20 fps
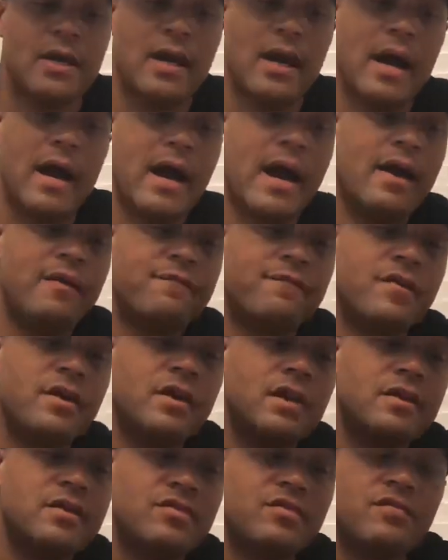I feel
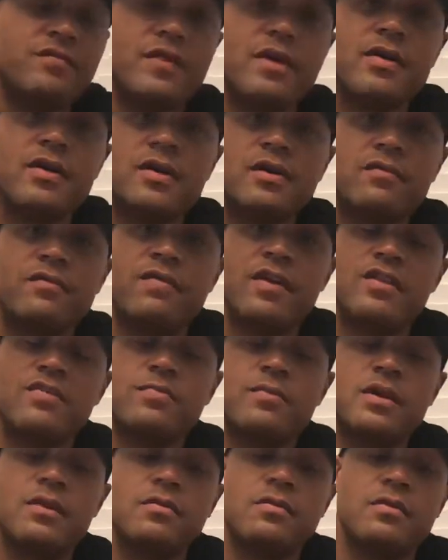that this is a very good
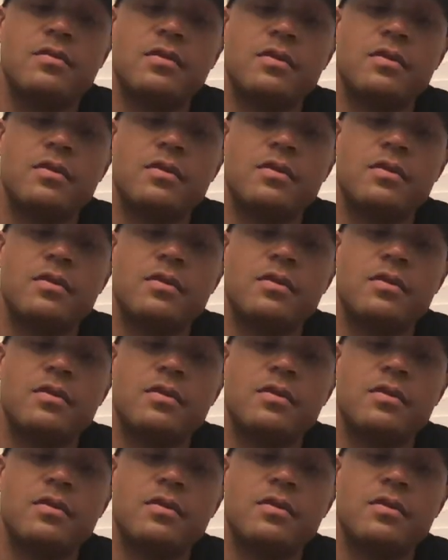investment.